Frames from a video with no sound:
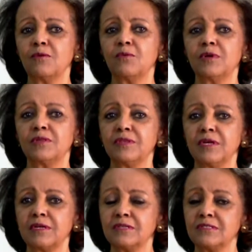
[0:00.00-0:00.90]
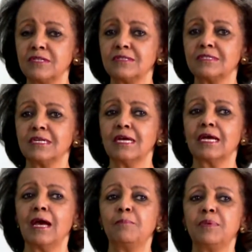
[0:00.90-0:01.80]
where there exists a
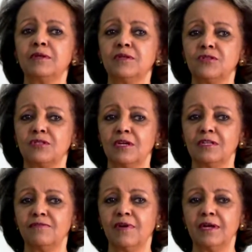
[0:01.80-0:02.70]
gaping digital divide.